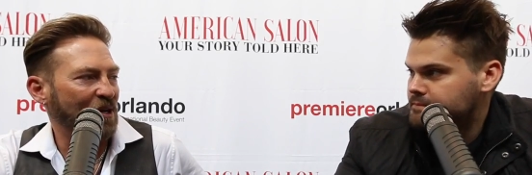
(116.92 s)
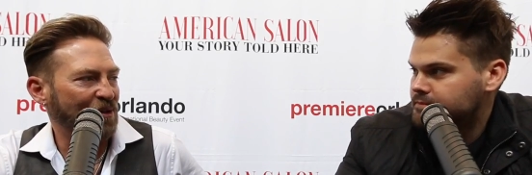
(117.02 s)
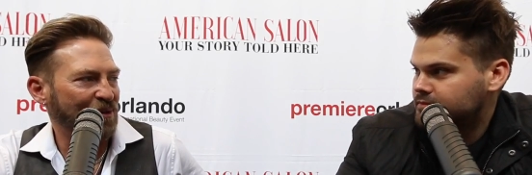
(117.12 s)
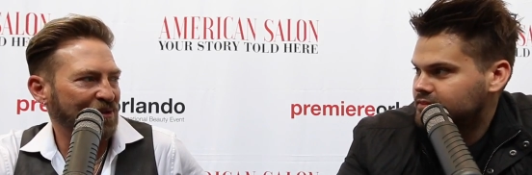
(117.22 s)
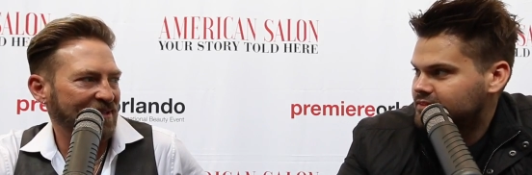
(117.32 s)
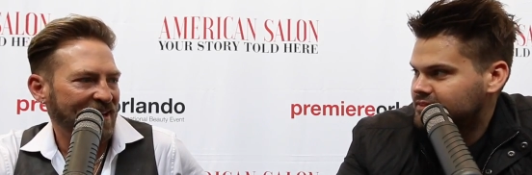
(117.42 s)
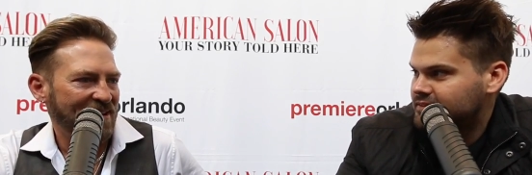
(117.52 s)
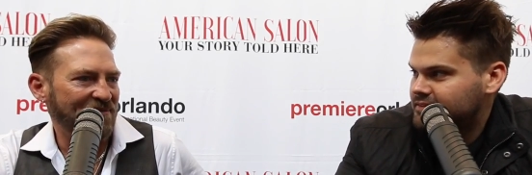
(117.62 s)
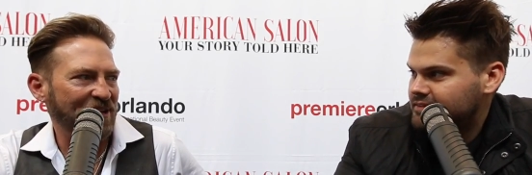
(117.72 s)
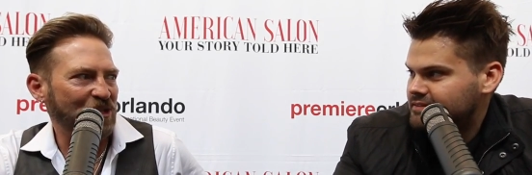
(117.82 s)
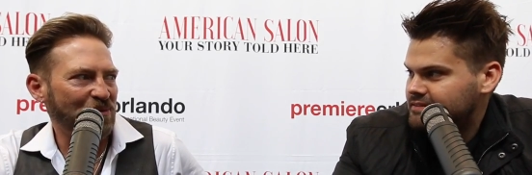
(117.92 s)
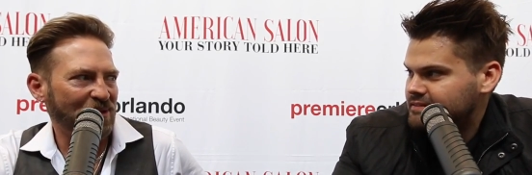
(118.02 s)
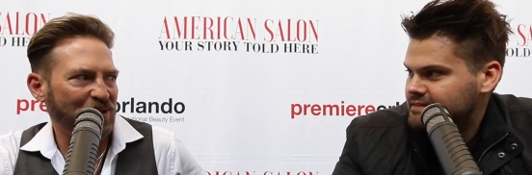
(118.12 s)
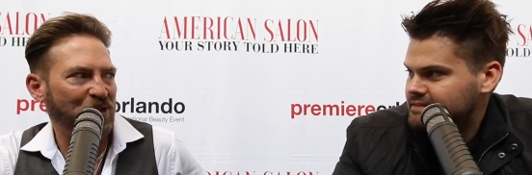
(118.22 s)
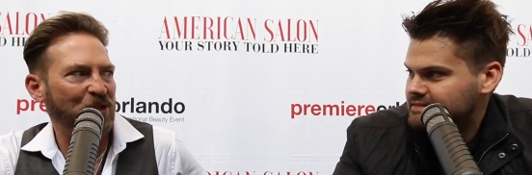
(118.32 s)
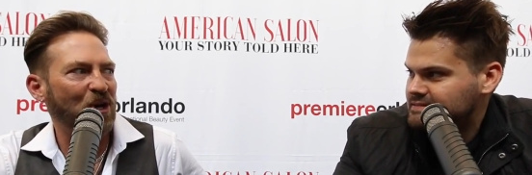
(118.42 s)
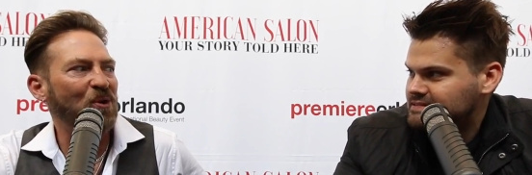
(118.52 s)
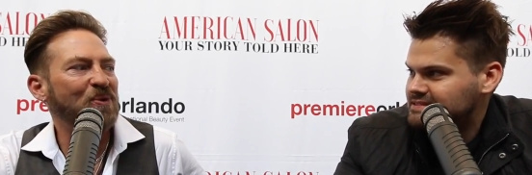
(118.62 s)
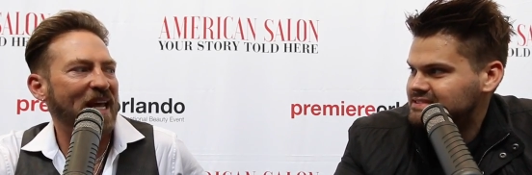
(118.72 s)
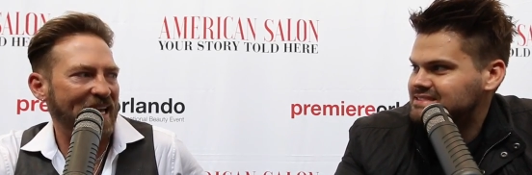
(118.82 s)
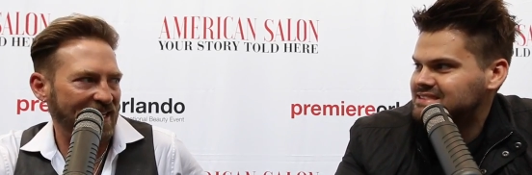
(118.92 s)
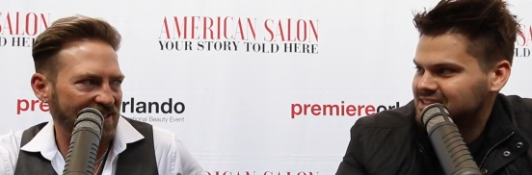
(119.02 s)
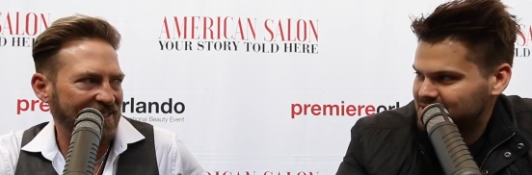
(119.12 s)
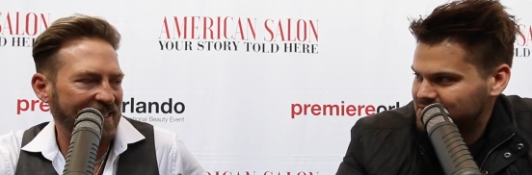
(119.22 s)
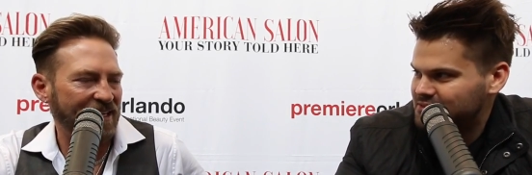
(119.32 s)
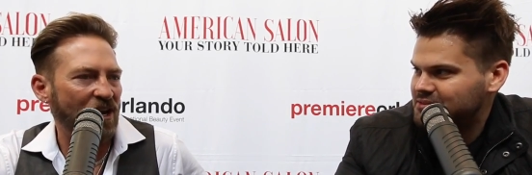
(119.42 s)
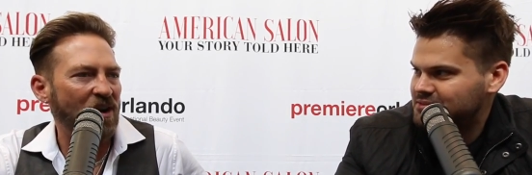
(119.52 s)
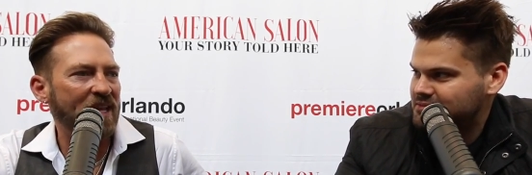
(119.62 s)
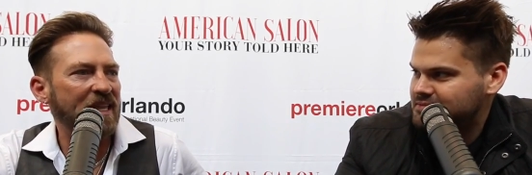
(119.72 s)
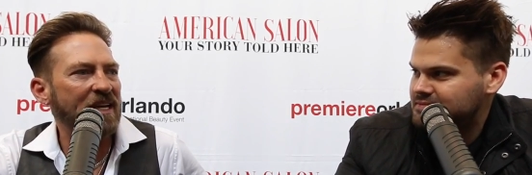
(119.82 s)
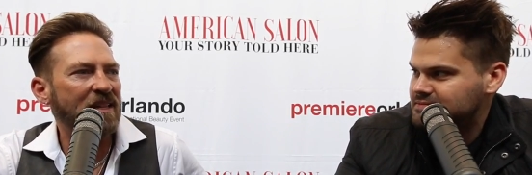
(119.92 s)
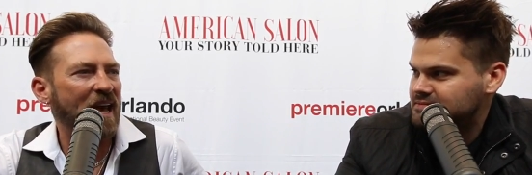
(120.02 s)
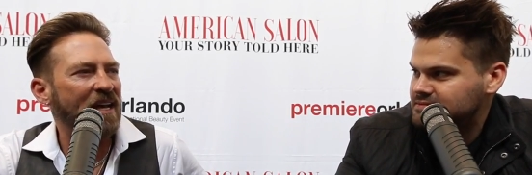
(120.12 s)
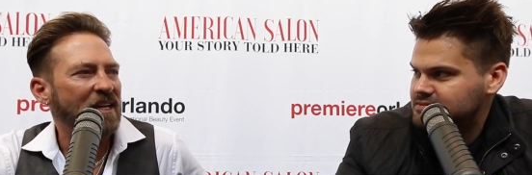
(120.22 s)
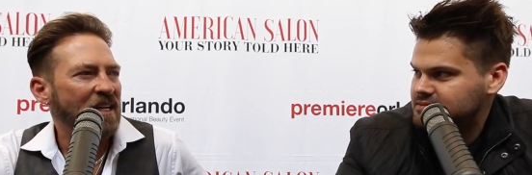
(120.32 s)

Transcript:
Speaker 1: those visual show days. You know, I think that